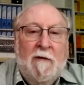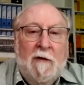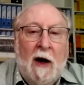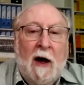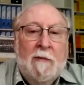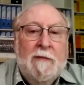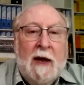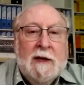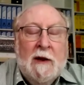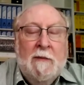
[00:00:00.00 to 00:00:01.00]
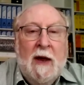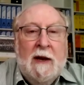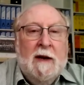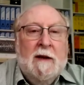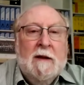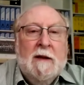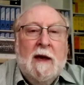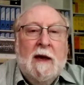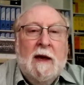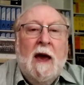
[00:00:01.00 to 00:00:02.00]
far better medical
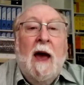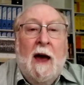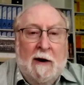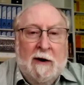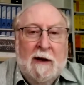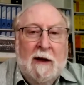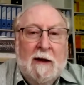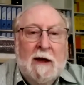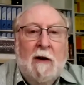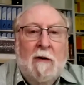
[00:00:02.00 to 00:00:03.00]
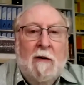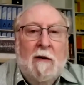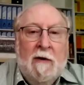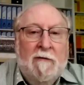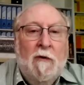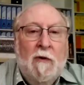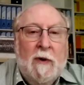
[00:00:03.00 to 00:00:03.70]
care going forward.